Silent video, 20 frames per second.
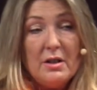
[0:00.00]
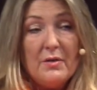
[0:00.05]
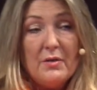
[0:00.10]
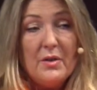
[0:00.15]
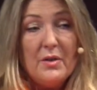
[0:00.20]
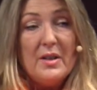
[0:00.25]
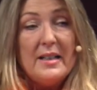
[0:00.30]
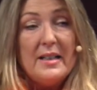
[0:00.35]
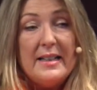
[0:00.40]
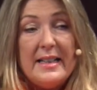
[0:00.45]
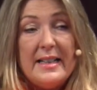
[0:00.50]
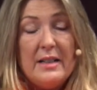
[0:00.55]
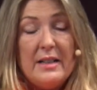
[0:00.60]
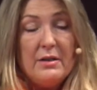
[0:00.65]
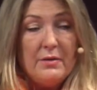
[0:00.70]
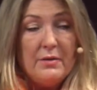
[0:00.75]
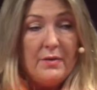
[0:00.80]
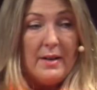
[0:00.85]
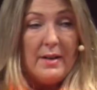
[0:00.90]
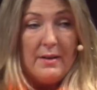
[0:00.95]
for at
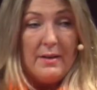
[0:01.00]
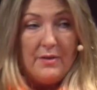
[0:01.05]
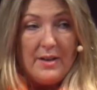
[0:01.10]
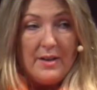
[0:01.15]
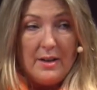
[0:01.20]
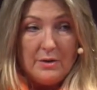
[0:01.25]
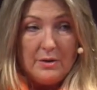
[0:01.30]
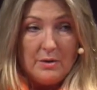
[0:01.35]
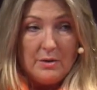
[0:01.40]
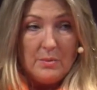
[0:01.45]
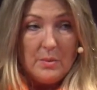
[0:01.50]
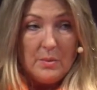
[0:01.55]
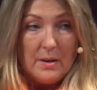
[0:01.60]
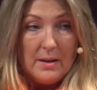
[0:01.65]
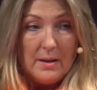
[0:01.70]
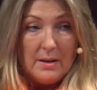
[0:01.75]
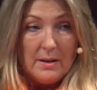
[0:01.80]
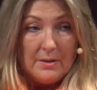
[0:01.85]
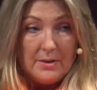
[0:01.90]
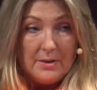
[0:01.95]
least 5,000
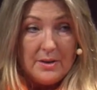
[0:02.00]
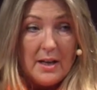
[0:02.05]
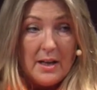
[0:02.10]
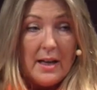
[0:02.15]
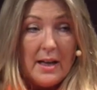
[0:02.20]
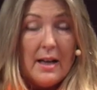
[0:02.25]
words.